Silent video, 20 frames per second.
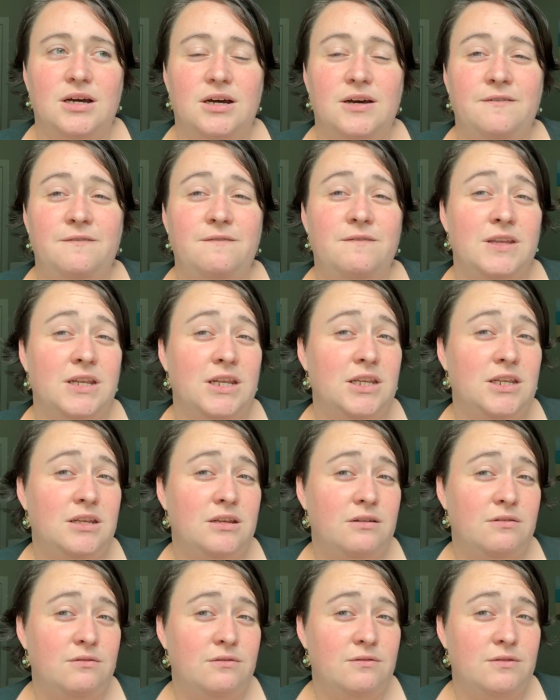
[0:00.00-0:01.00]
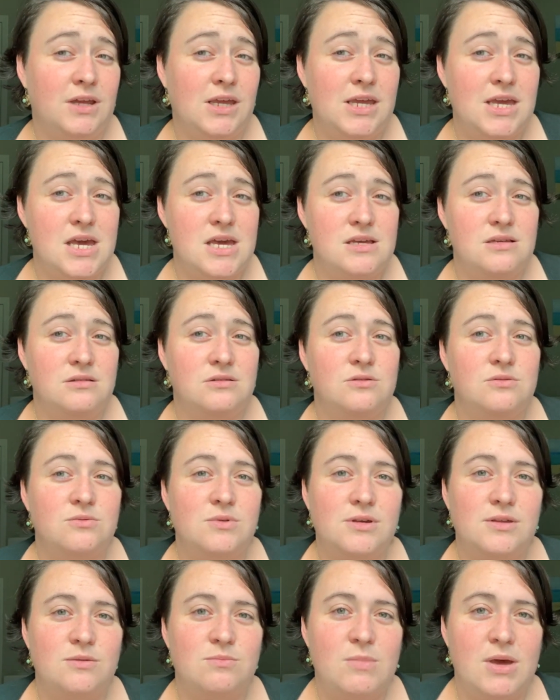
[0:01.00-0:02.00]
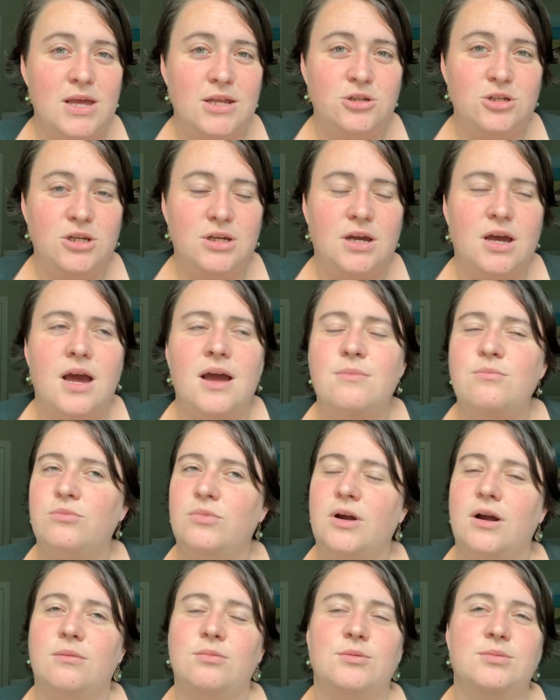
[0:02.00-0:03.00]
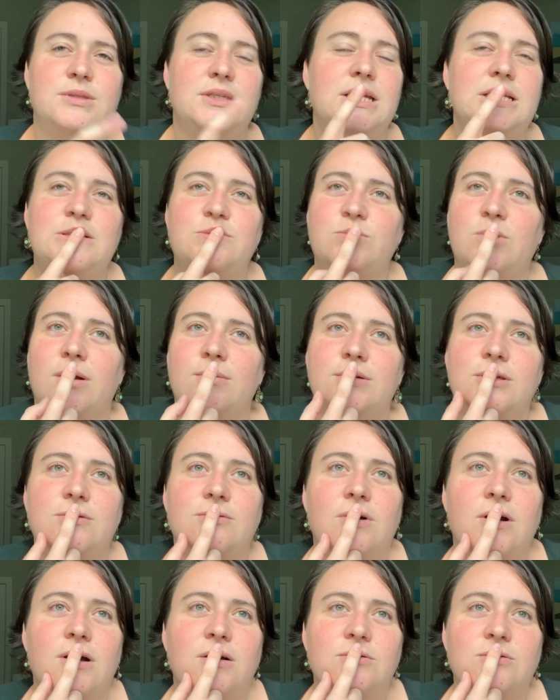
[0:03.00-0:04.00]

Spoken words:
affinitive, I guess, with magic. That's probably the wrong